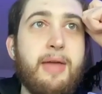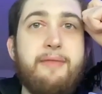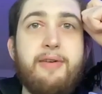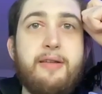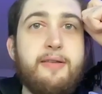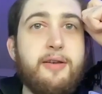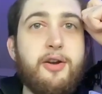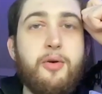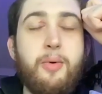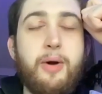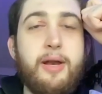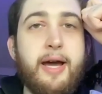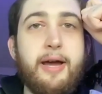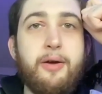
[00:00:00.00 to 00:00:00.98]
having dinner
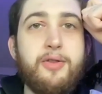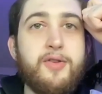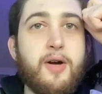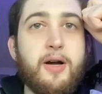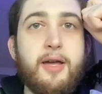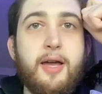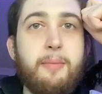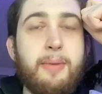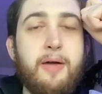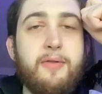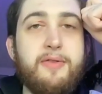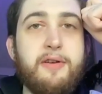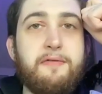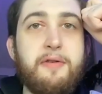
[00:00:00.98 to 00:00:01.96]
one night and talking
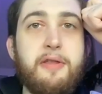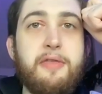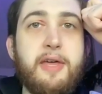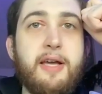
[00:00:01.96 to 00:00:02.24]
about different